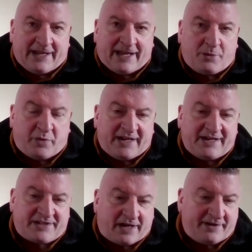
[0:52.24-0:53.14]
And when I
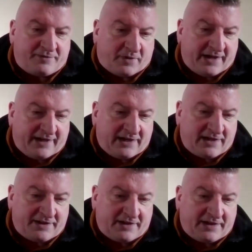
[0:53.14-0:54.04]
started writing,
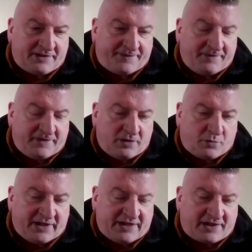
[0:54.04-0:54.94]

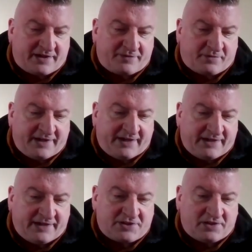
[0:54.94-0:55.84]
when I started writing
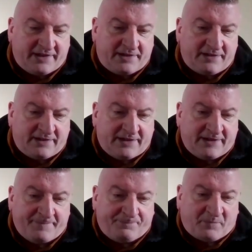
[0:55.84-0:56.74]
initially,
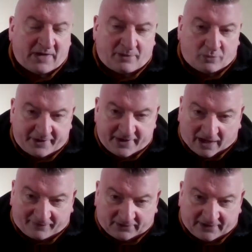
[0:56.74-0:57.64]
I wrote a
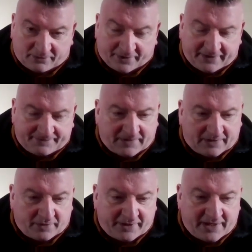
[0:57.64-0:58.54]
novel. I
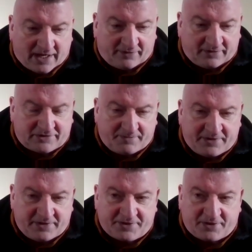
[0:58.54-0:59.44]
wrote a novel some
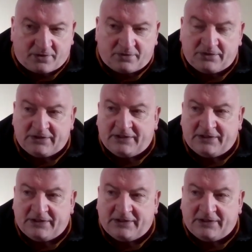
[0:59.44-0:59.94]
years ago,